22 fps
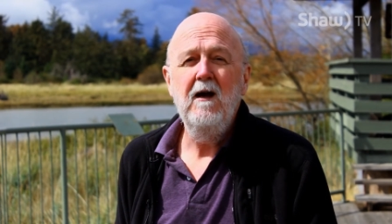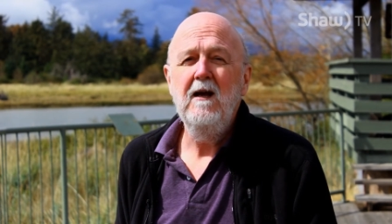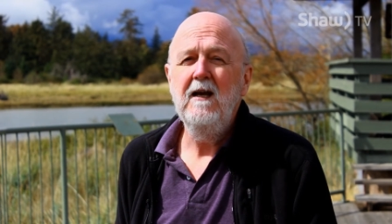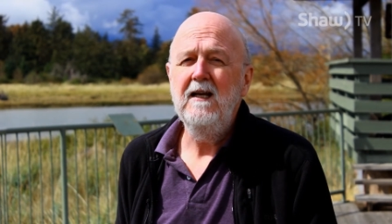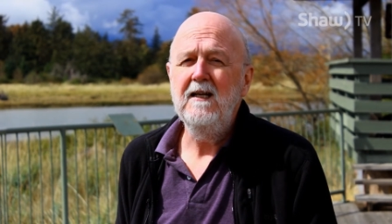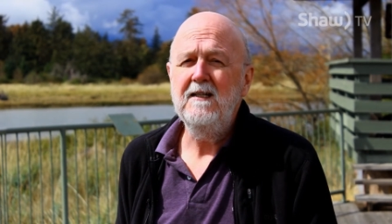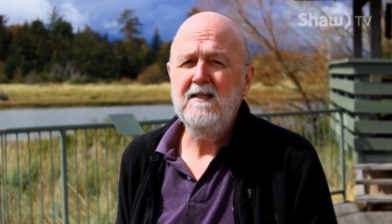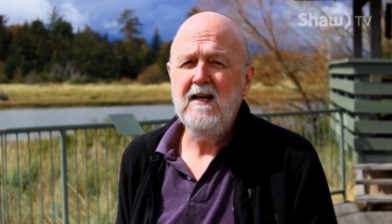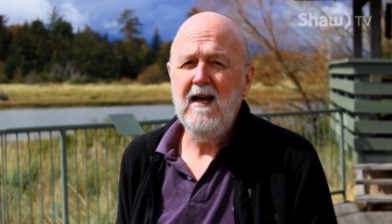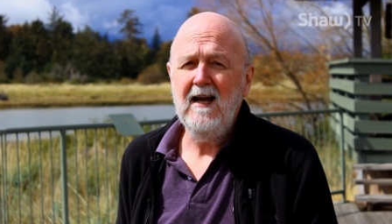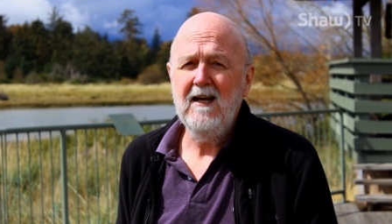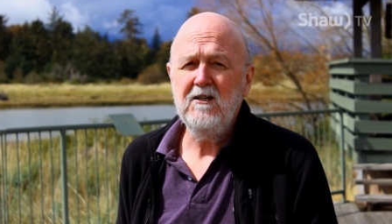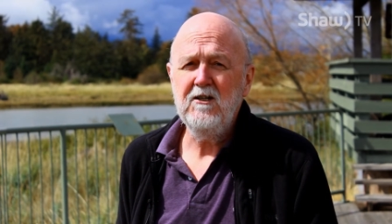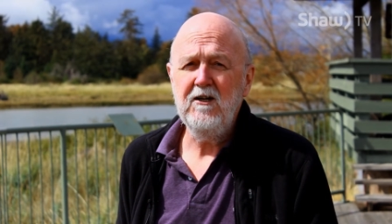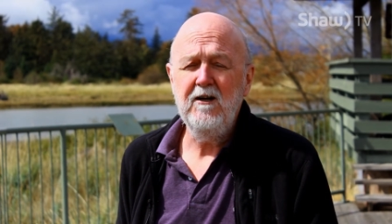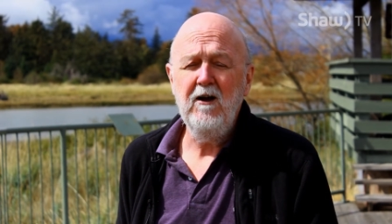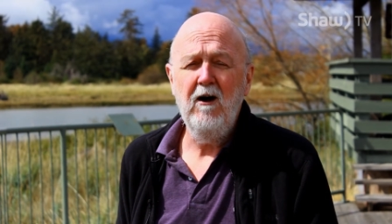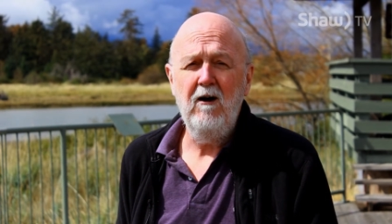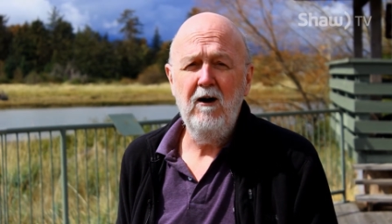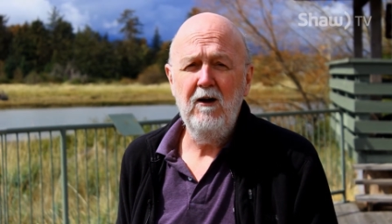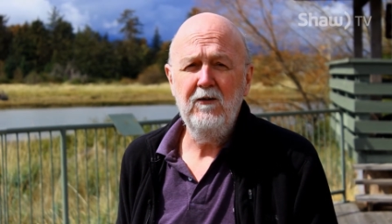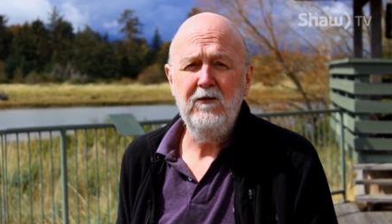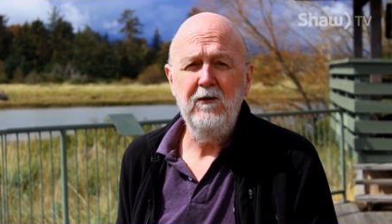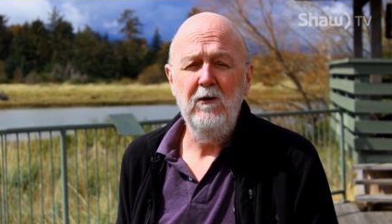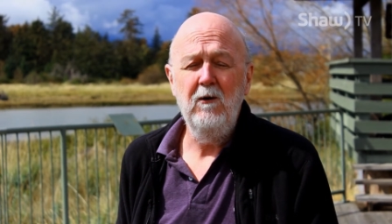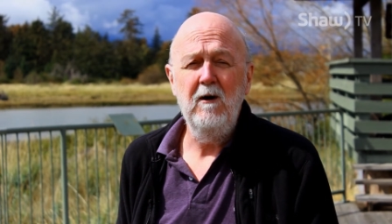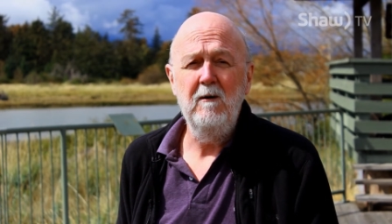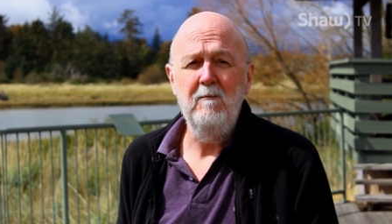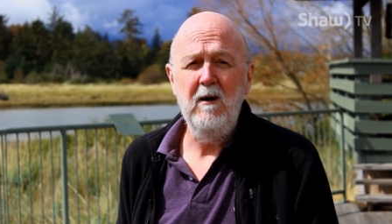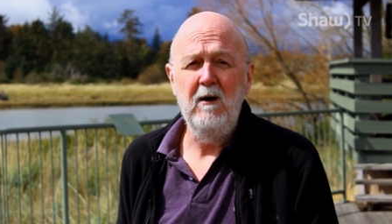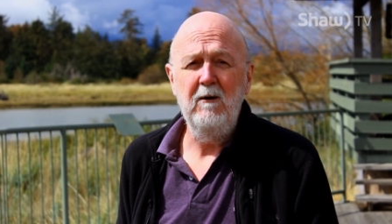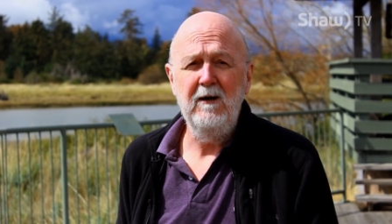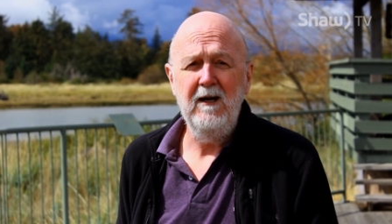It's actually also
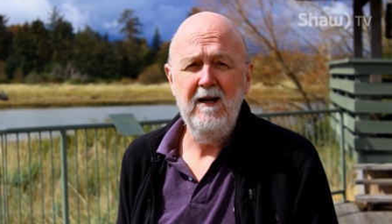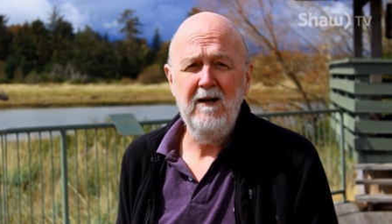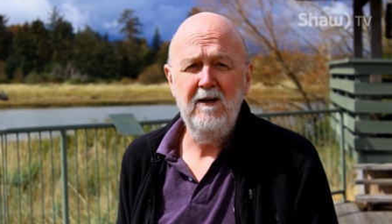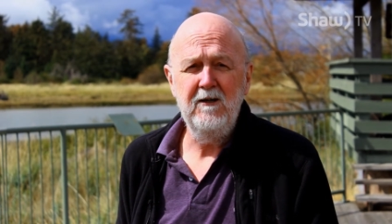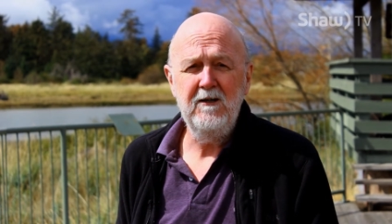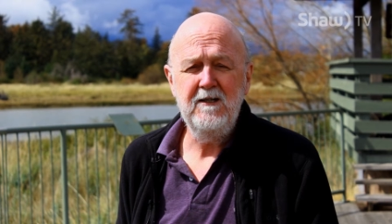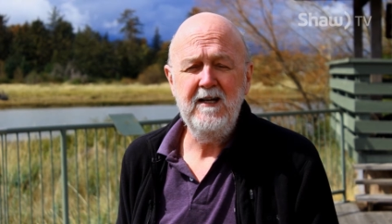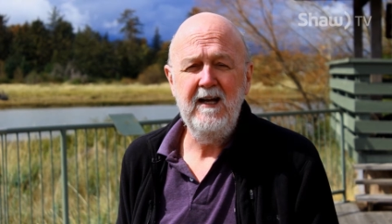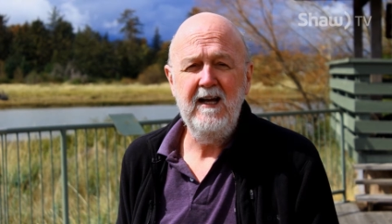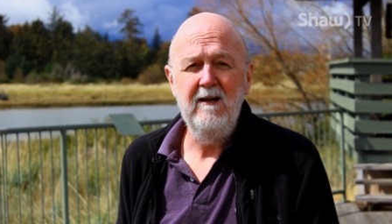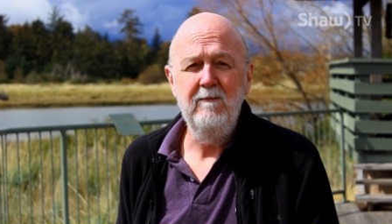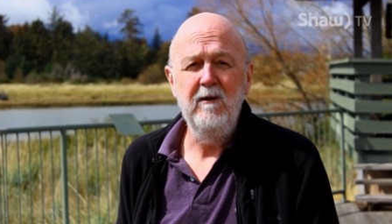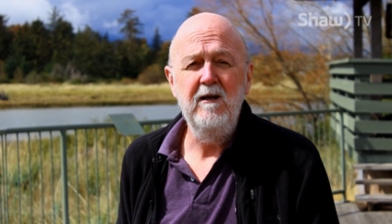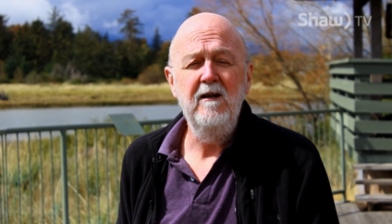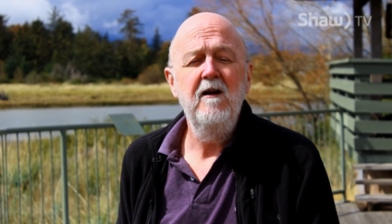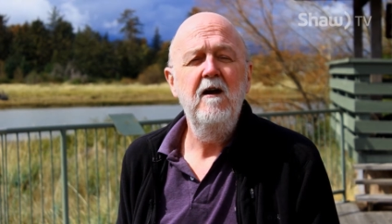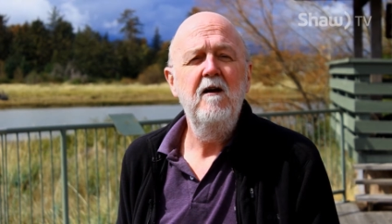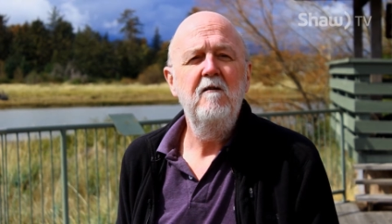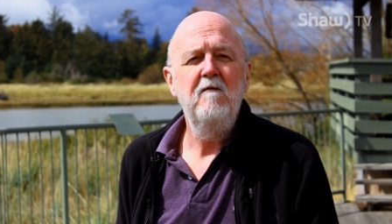about entertainment,